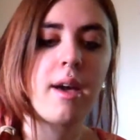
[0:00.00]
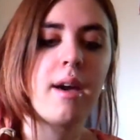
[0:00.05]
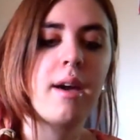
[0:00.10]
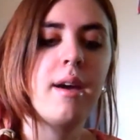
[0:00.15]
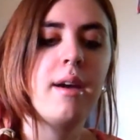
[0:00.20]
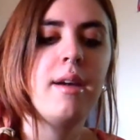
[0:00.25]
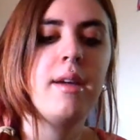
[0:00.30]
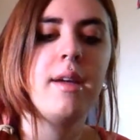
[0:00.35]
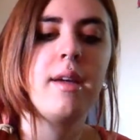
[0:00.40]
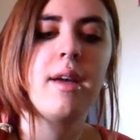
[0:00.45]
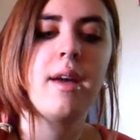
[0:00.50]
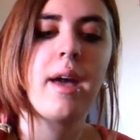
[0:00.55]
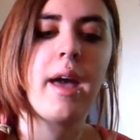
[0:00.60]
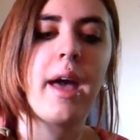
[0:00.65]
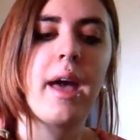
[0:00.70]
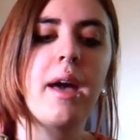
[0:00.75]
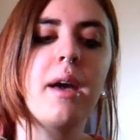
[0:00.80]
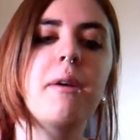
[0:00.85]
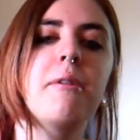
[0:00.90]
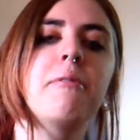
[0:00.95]
I
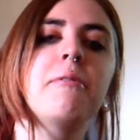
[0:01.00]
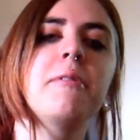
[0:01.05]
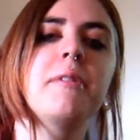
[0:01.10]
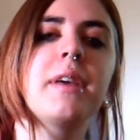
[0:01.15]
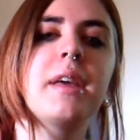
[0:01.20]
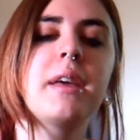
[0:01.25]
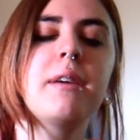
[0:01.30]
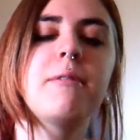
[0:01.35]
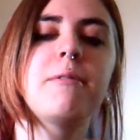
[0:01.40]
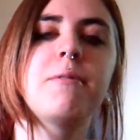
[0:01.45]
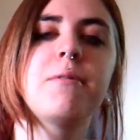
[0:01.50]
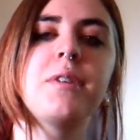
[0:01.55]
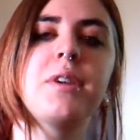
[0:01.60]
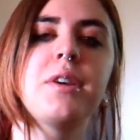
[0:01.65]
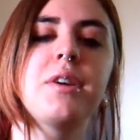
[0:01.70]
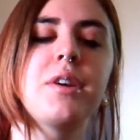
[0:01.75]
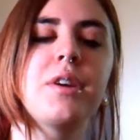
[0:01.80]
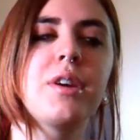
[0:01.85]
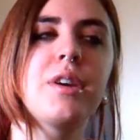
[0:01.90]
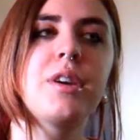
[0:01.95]
have a
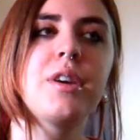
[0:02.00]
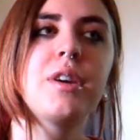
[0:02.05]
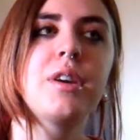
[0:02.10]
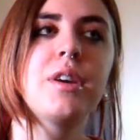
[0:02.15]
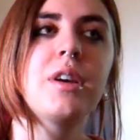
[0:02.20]
fear